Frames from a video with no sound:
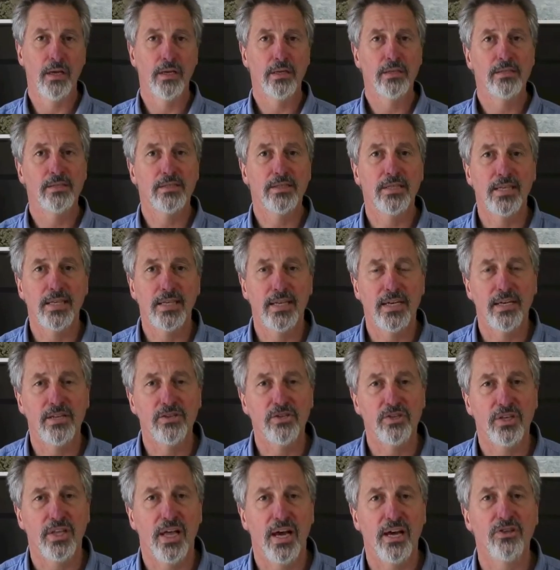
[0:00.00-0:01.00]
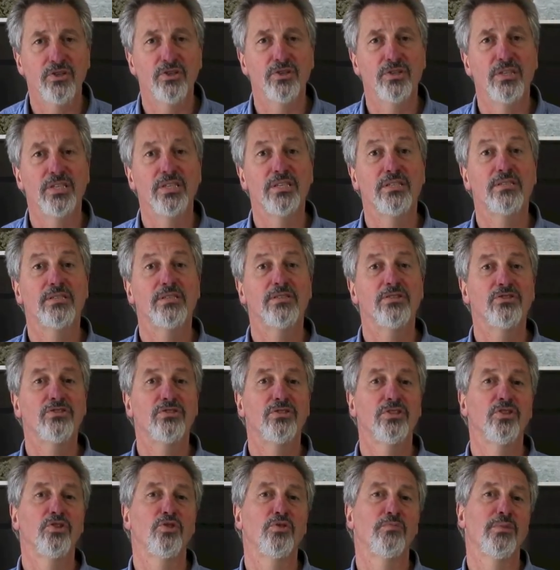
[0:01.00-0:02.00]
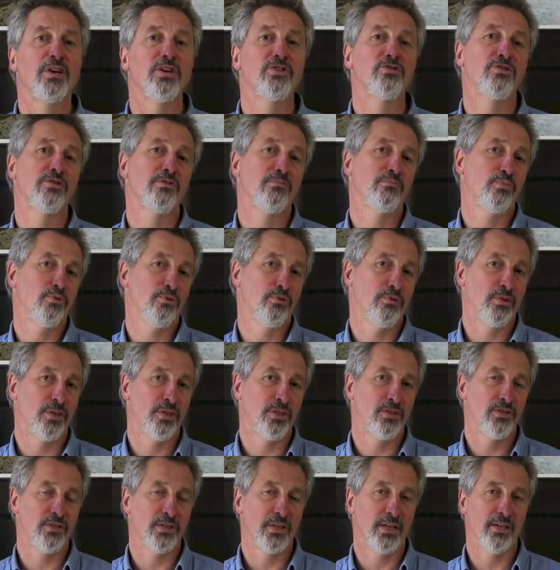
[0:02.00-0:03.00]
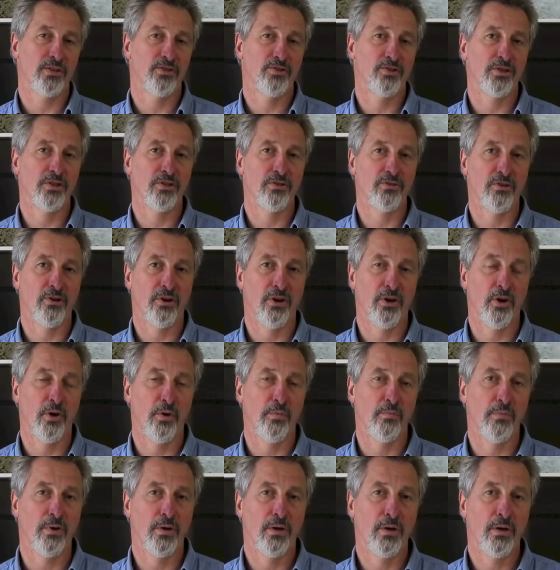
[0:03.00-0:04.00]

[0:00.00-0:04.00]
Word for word: Ceiling insulation is the single most important insulation in your home.